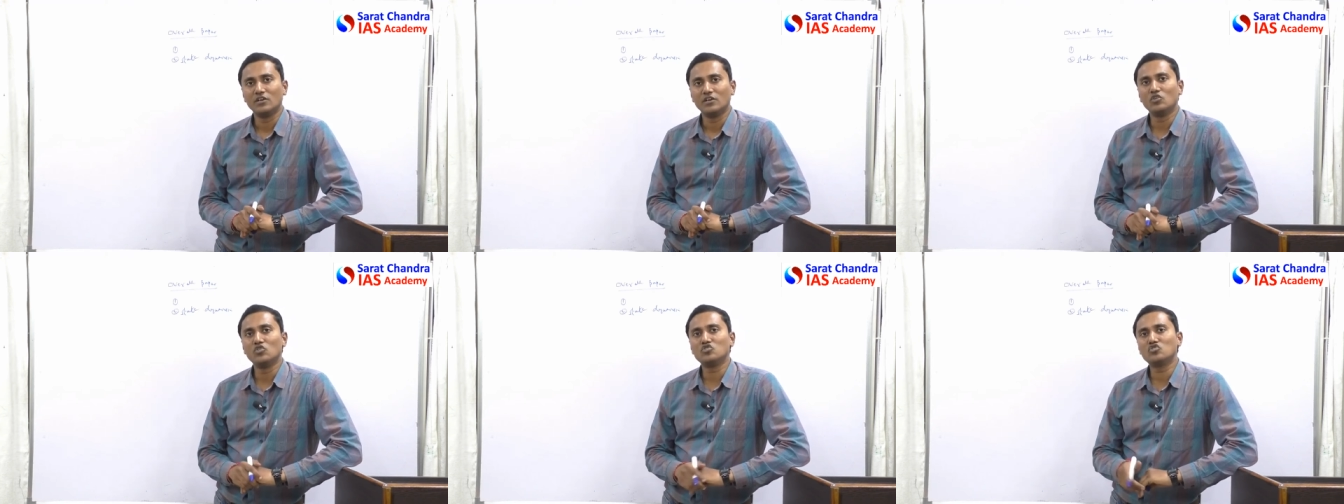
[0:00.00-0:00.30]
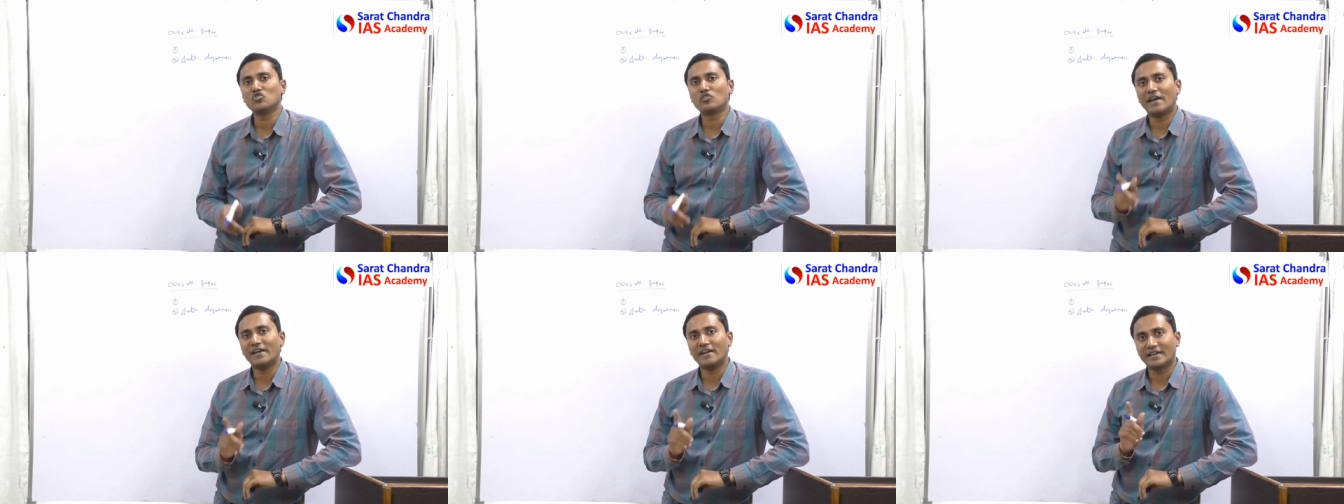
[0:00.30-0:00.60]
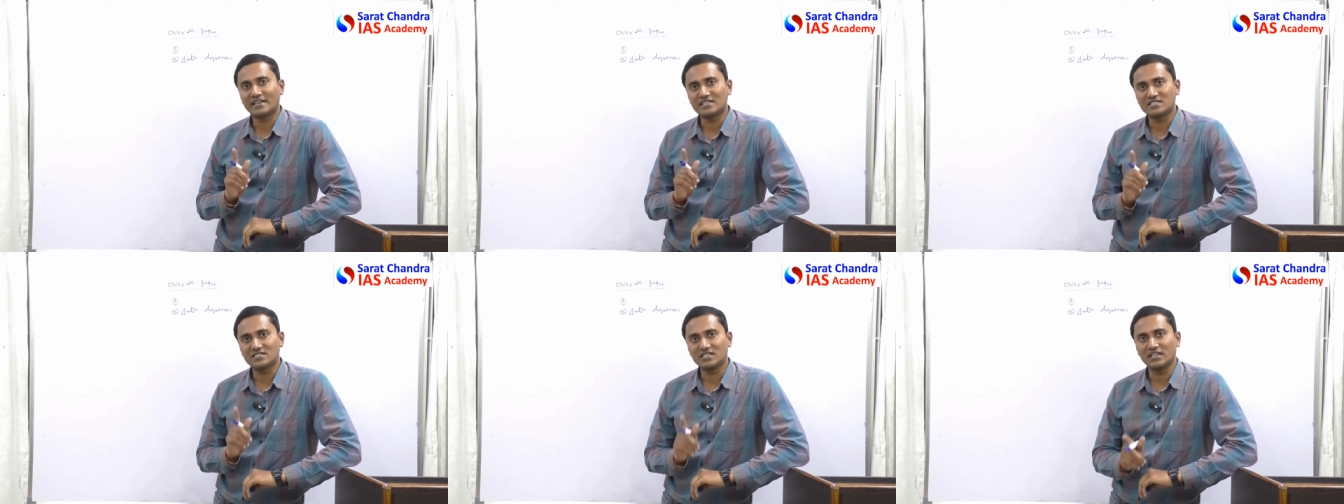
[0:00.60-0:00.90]
you should write a
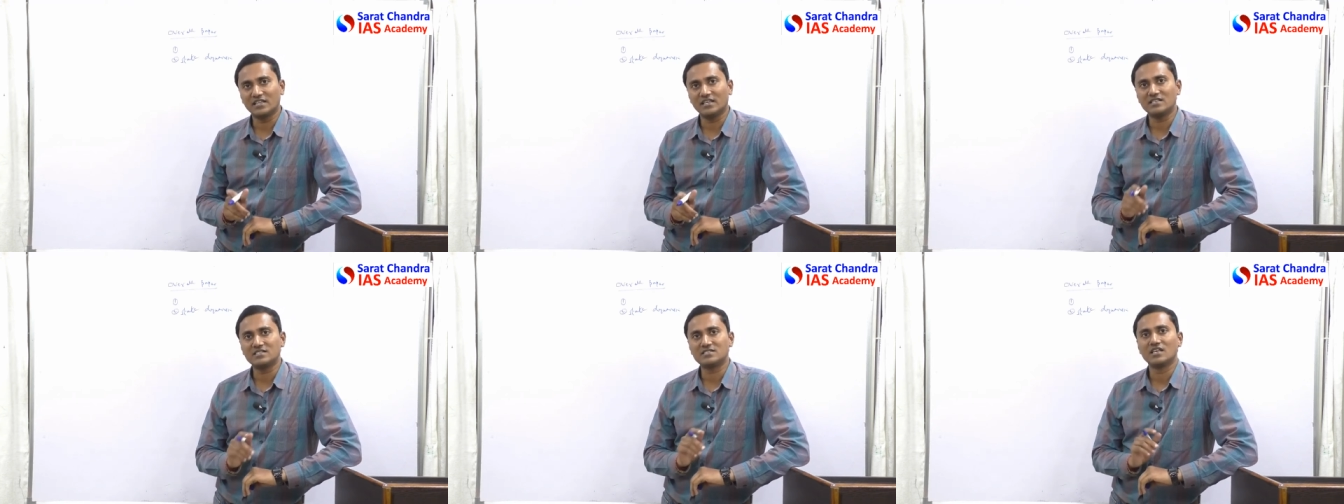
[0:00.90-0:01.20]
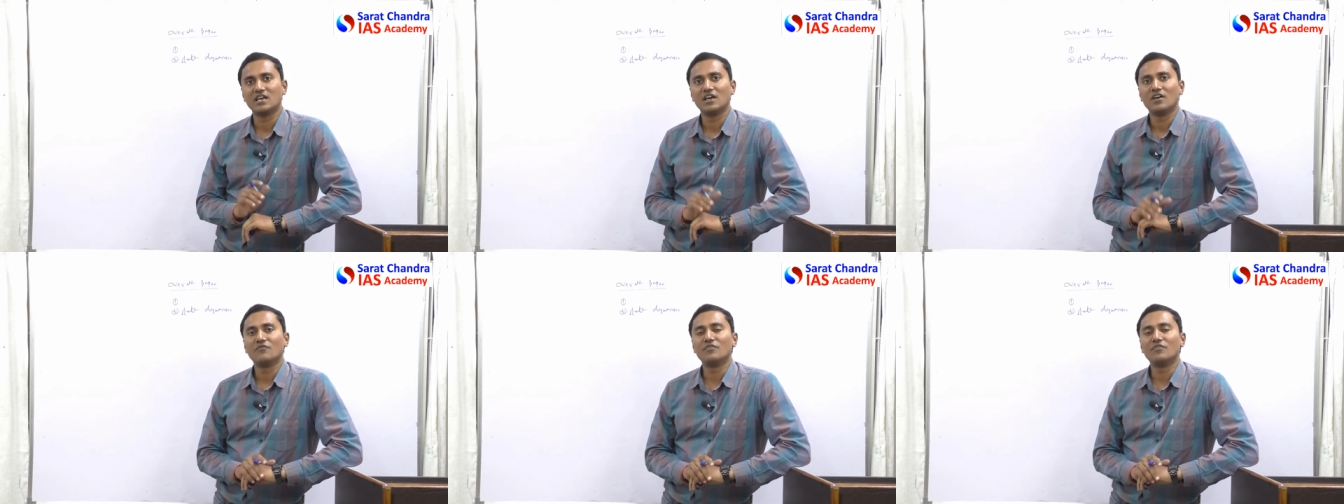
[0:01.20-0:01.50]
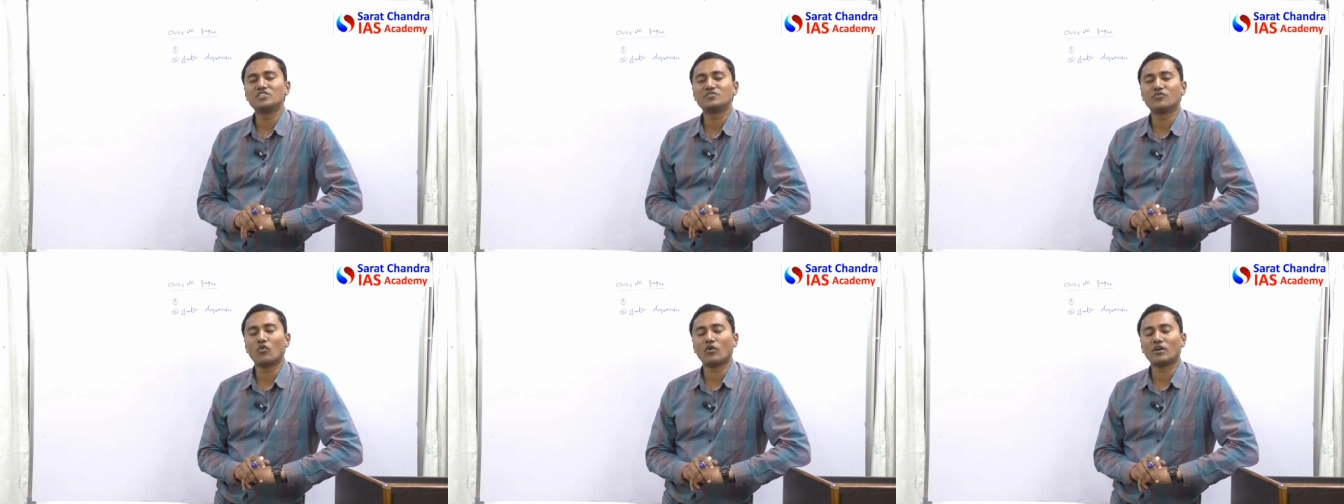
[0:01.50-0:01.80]
test series
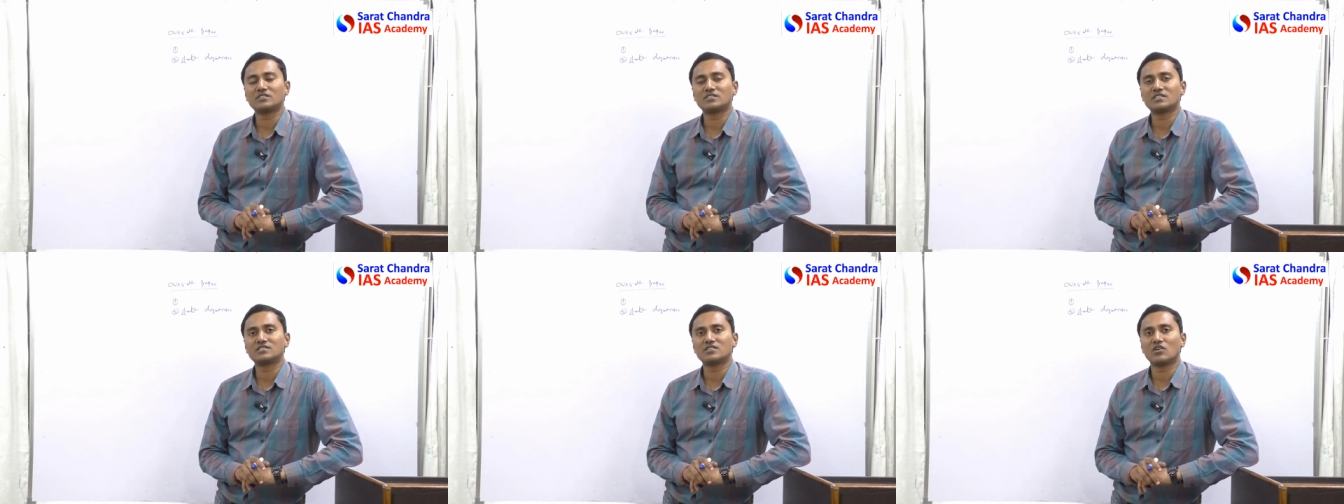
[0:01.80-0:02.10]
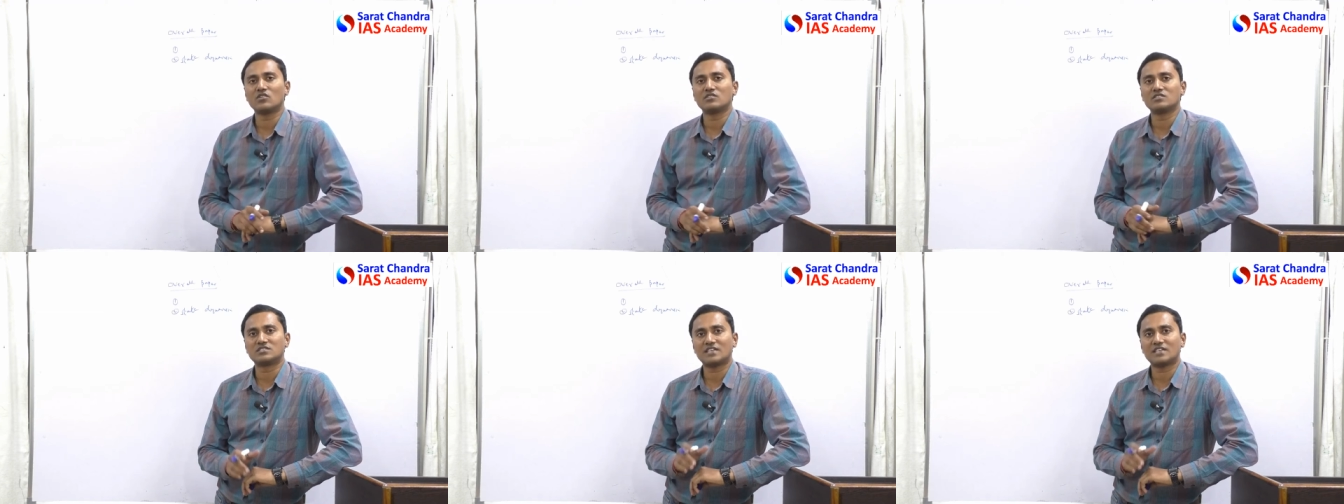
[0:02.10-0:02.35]
which focuses on